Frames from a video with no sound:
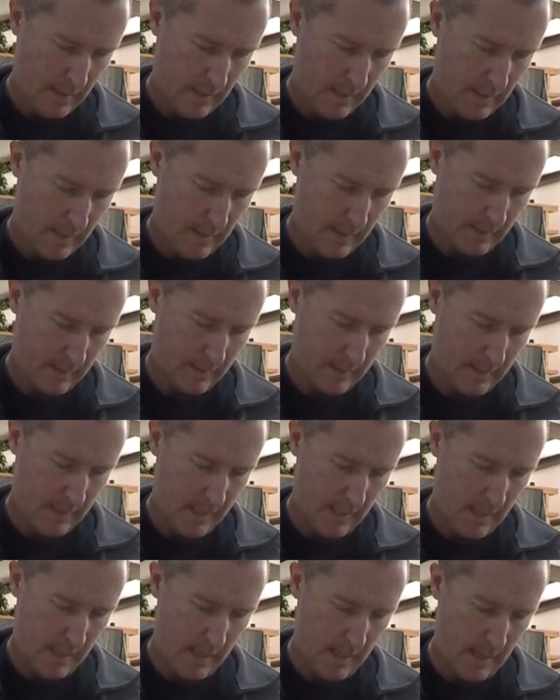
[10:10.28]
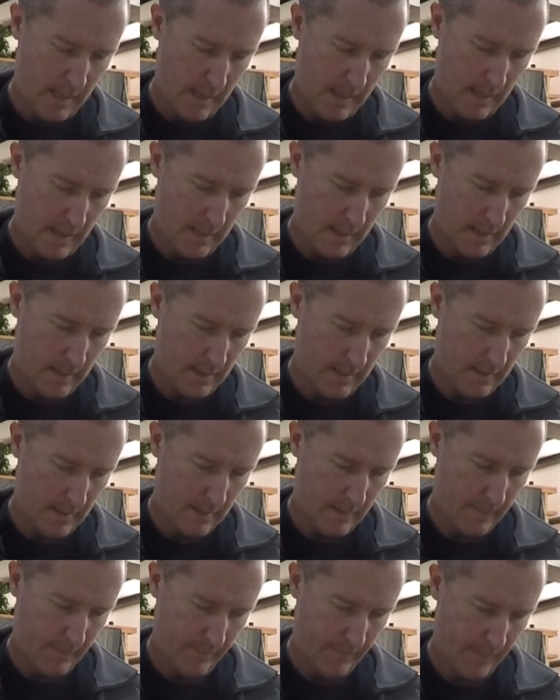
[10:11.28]
Let's see.
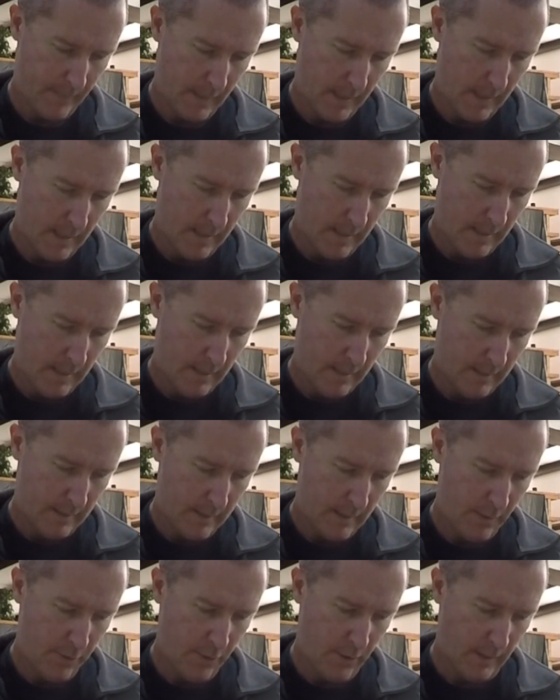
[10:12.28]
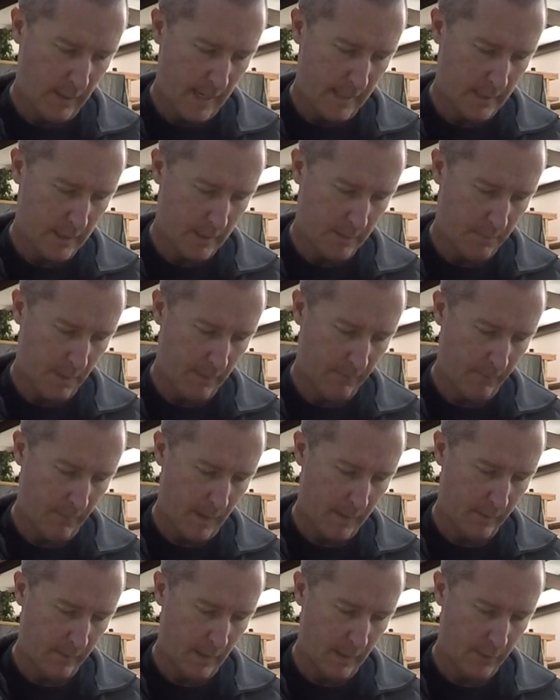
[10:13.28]
Send you a license plate for
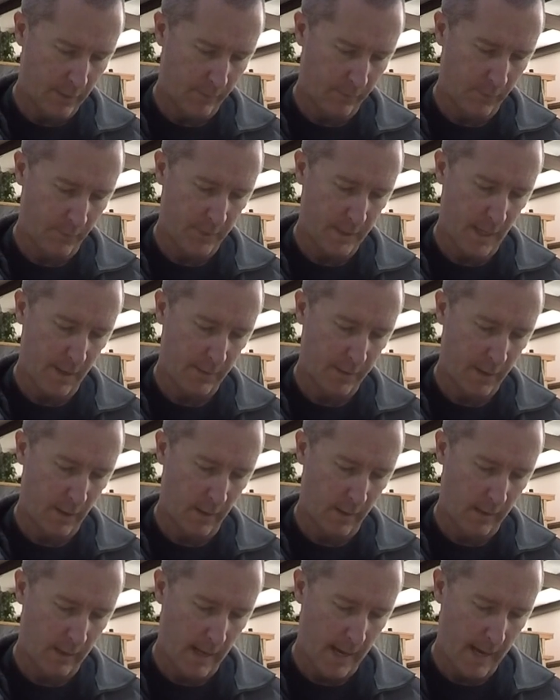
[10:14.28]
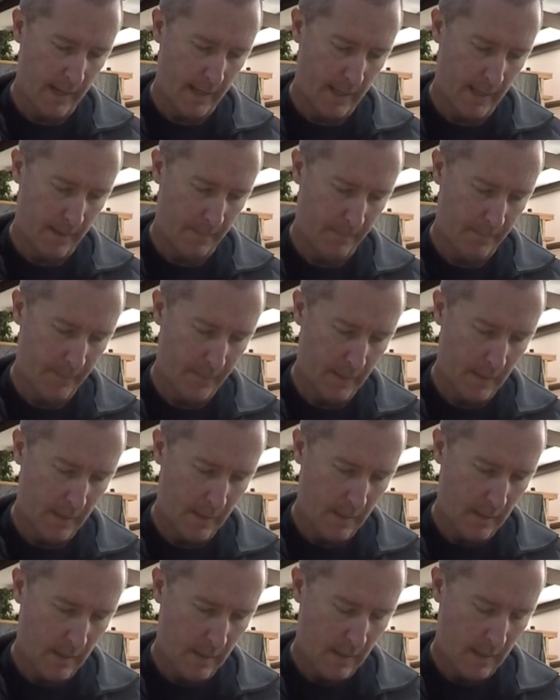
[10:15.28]
my collection from South Carolina.
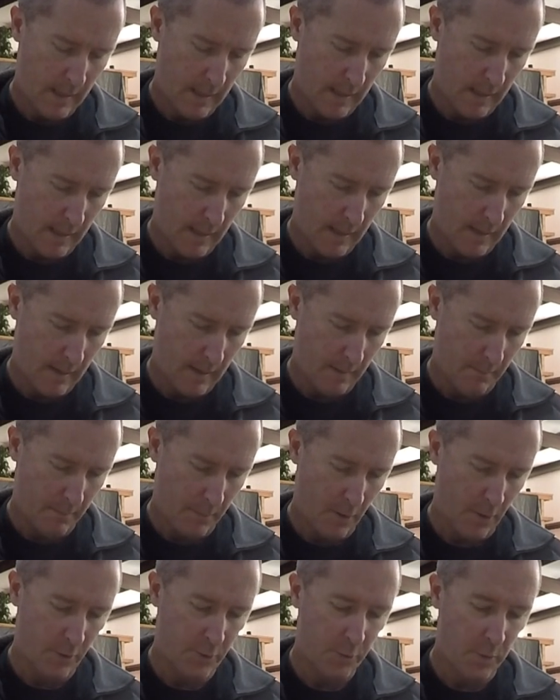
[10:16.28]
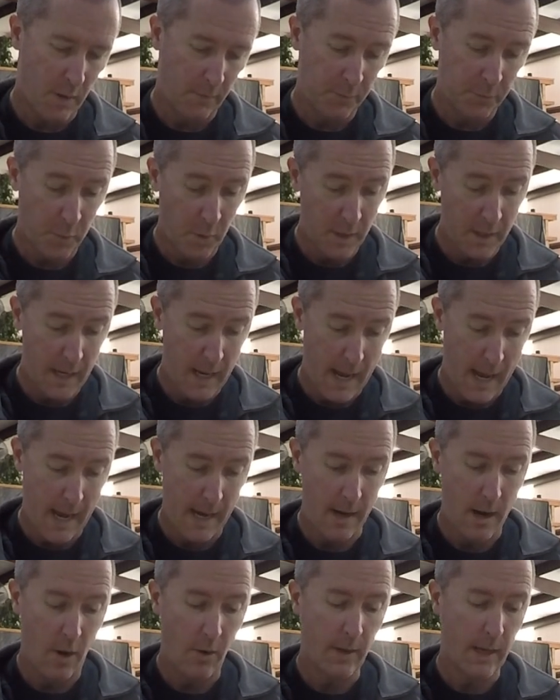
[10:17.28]
I'm Burn
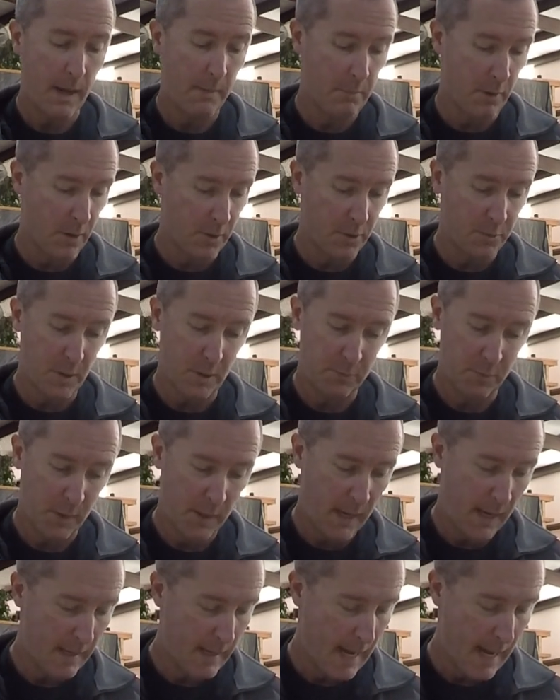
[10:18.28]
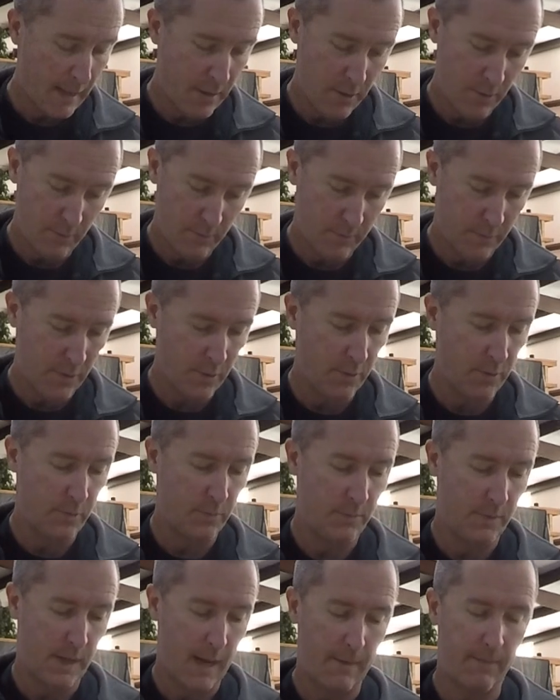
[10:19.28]
1228. Okay, Burn 1228. Yeah,
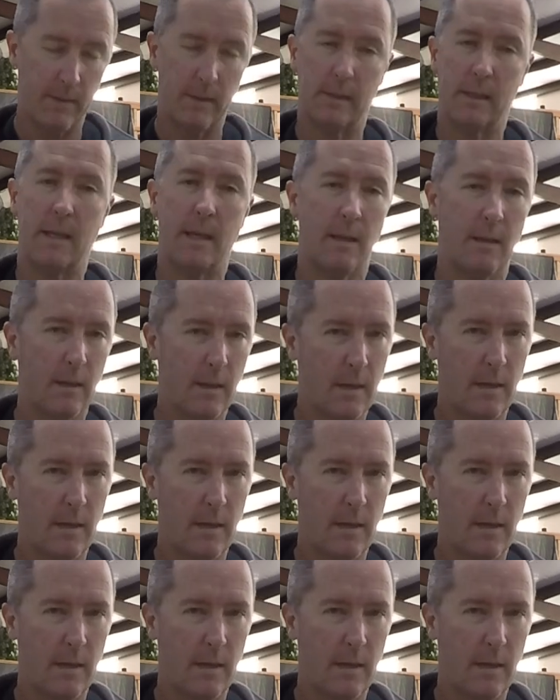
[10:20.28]
you definitely